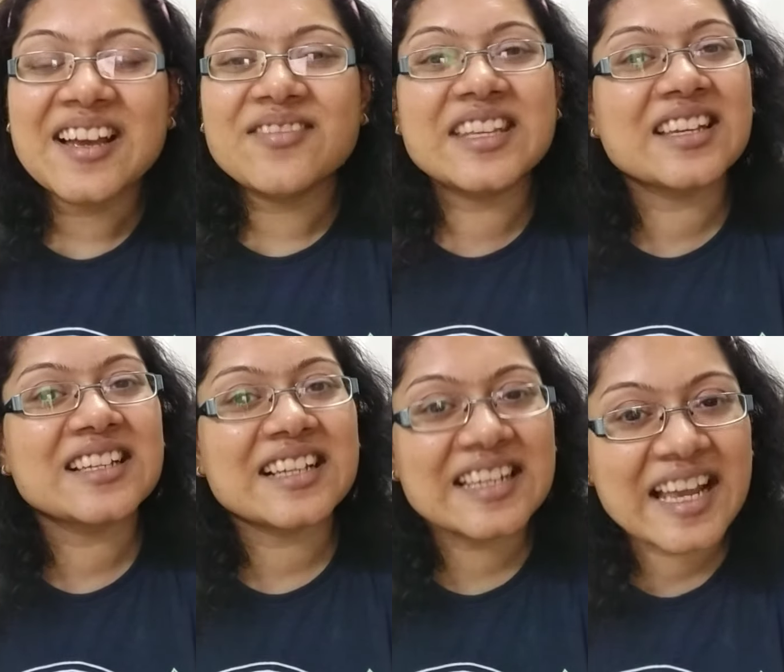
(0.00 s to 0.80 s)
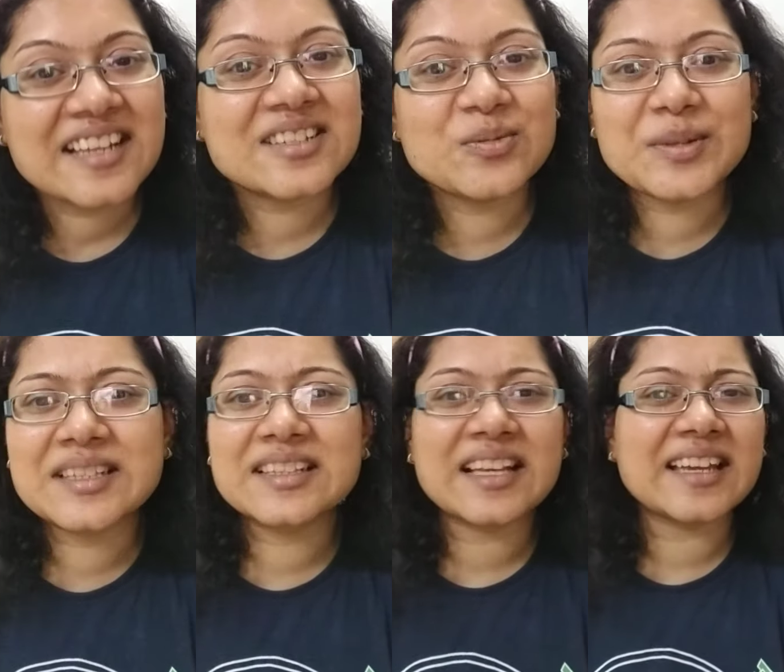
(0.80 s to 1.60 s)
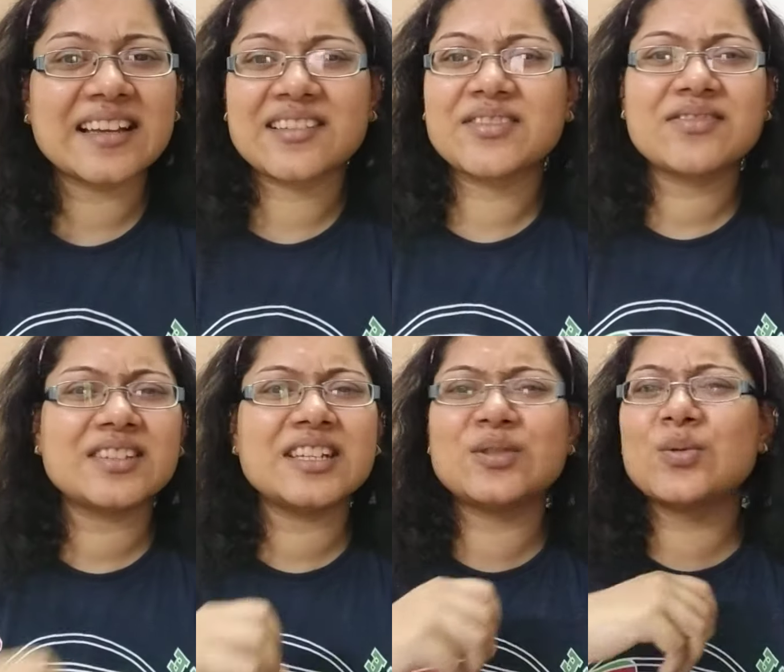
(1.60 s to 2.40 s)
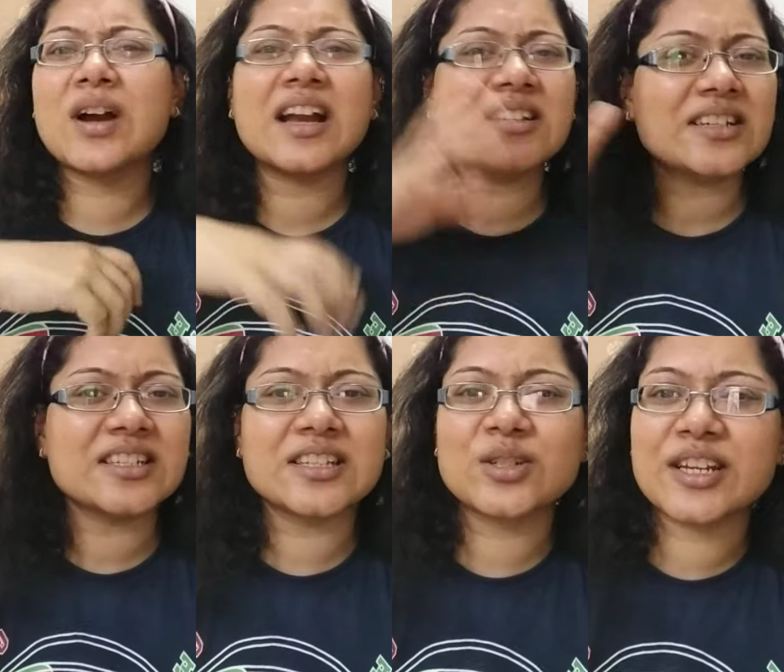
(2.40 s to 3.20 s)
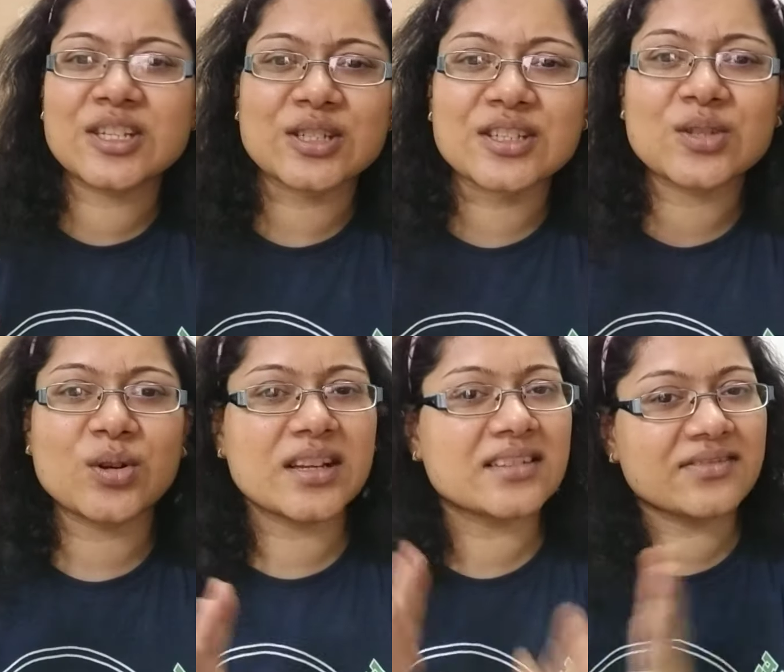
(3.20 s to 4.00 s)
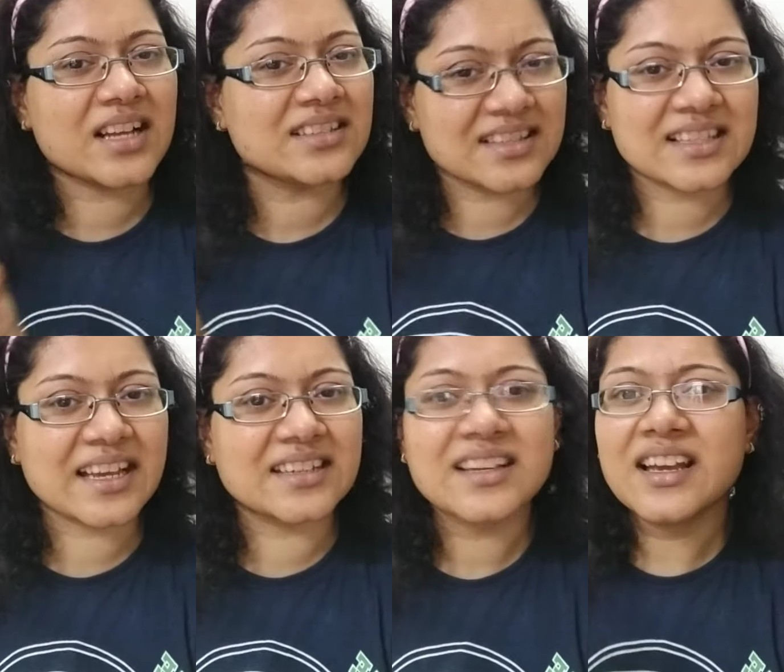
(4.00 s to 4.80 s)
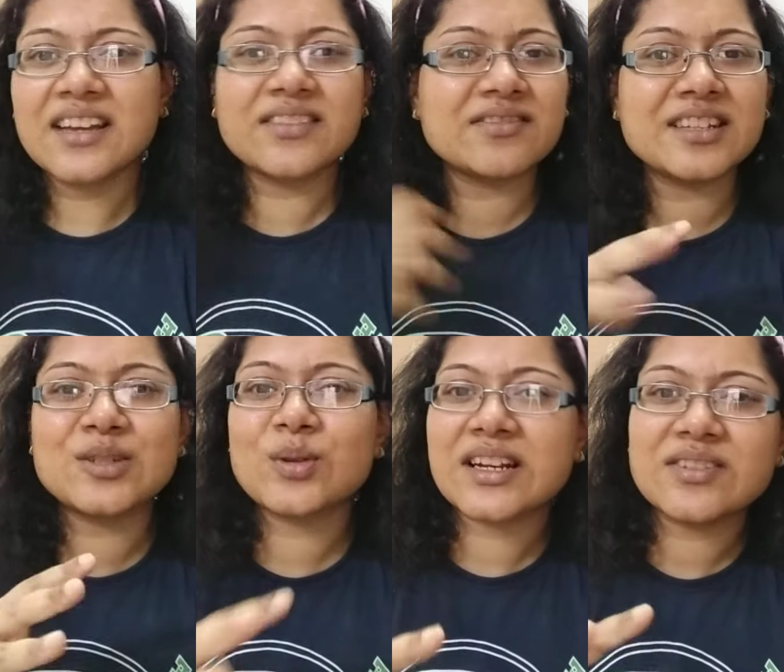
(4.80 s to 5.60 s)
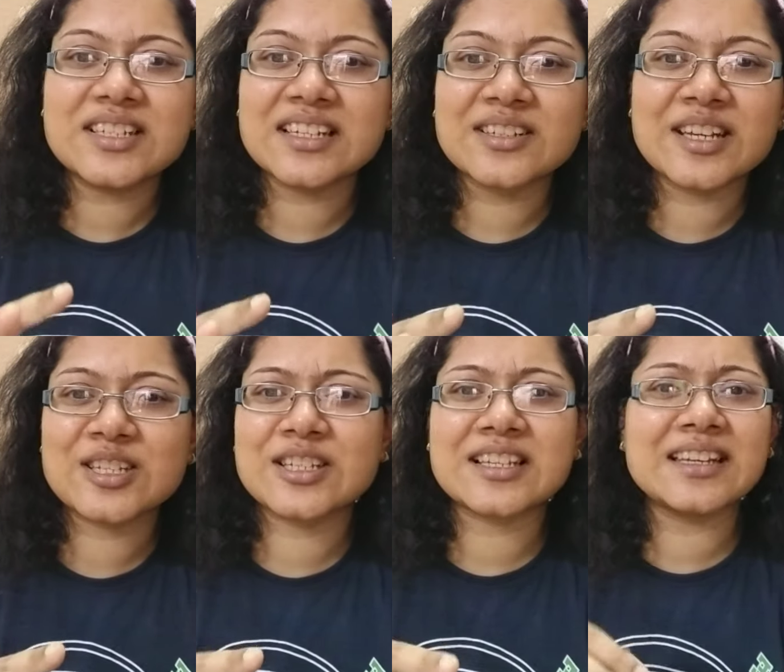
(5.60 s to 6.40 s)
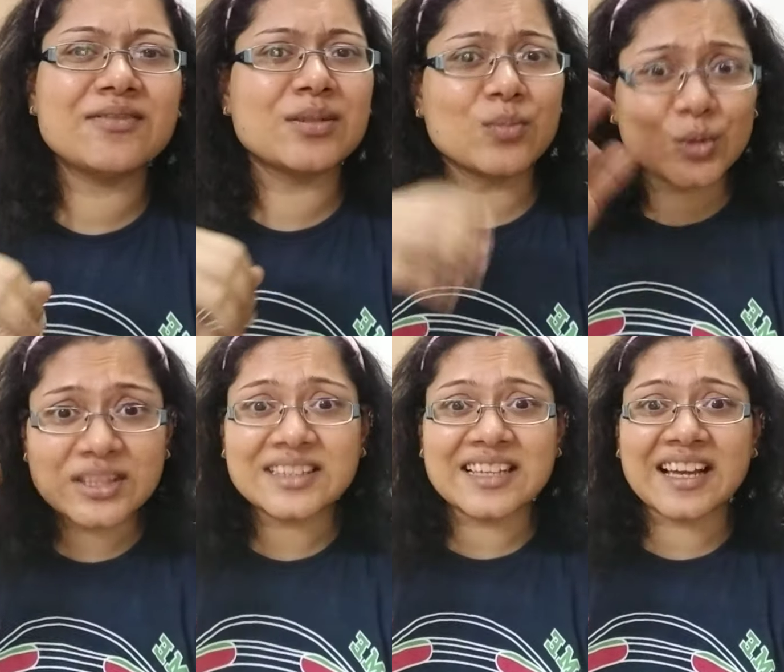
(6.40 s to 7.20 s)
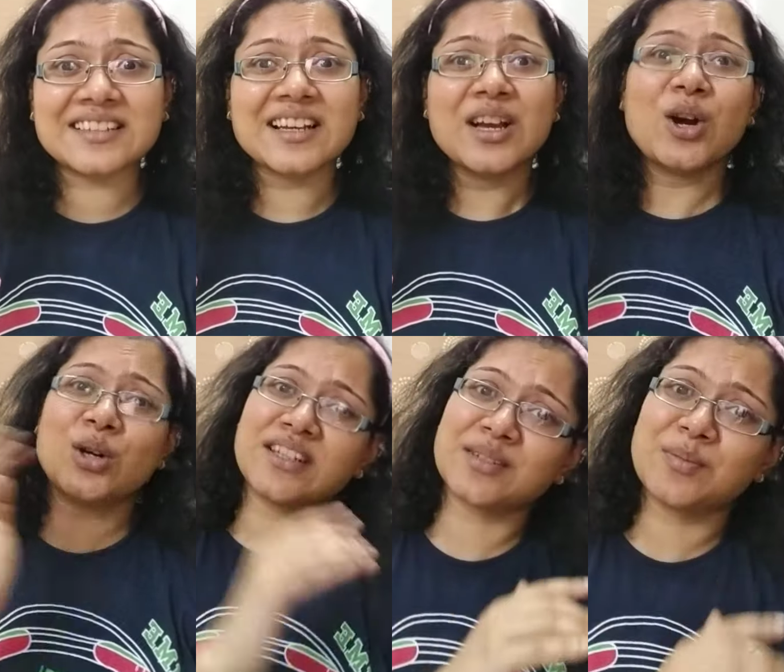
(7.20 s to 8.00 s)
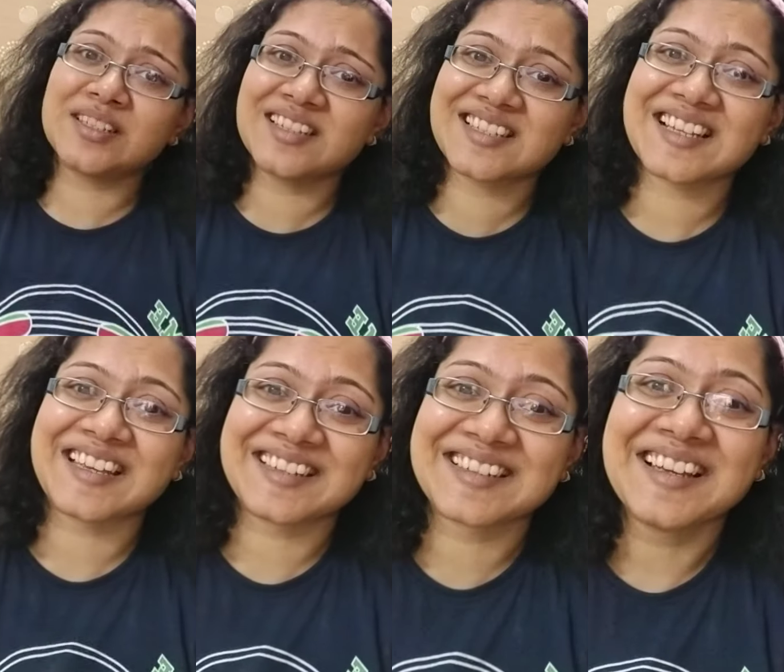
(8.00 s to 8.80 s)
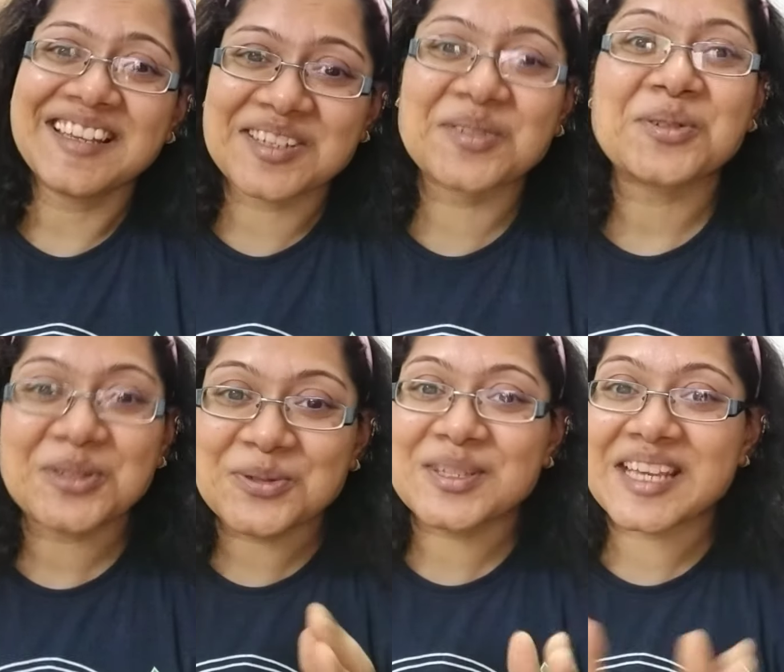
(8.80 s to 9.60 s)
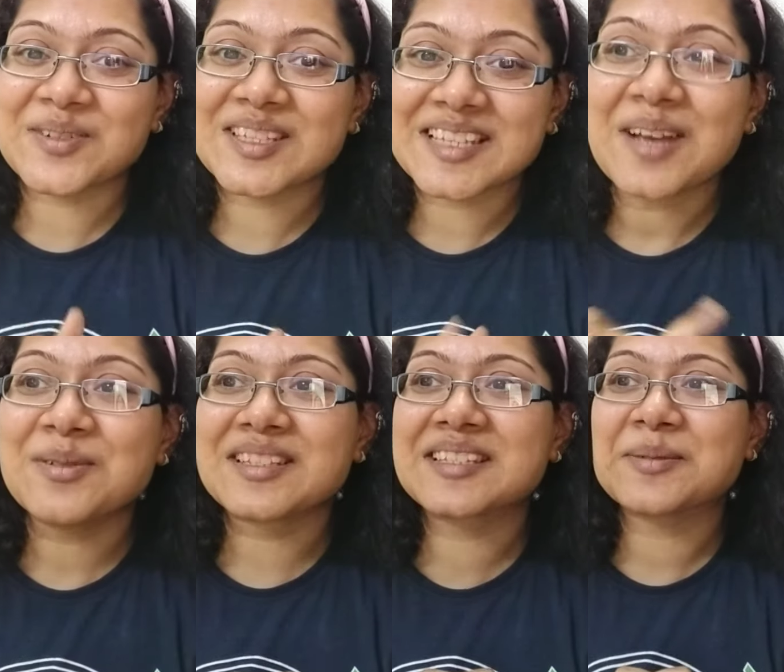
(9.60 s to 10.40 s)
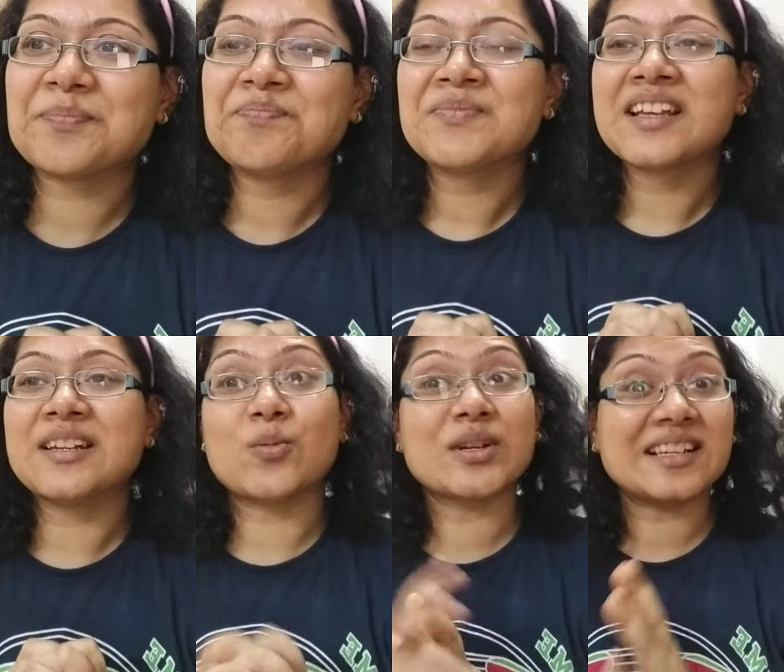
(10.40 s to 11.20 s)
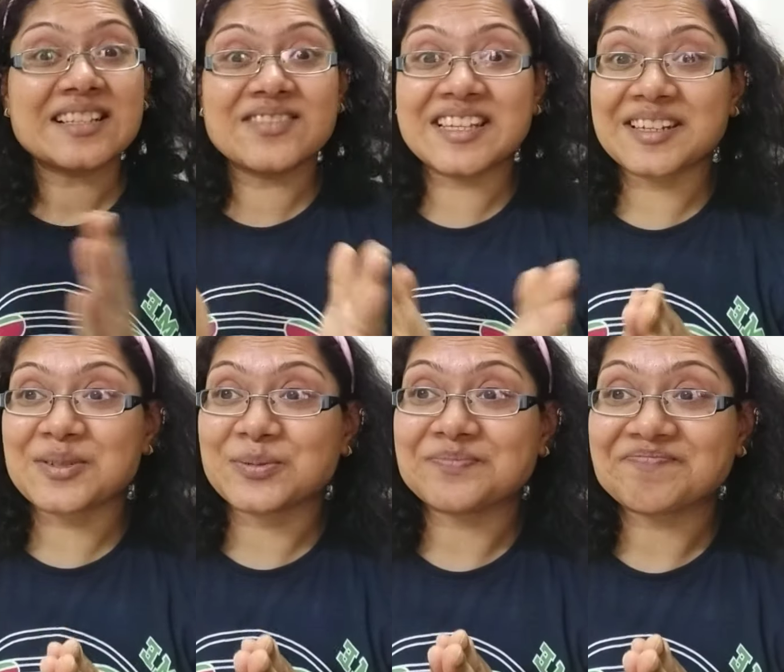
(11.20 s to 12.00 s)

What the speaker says: we can connect with like 50 to 100 generations on our father's side, 50 to 100 generations, and even more than that on our mother's side, you know, through sacred sounds. Now, what else we can do?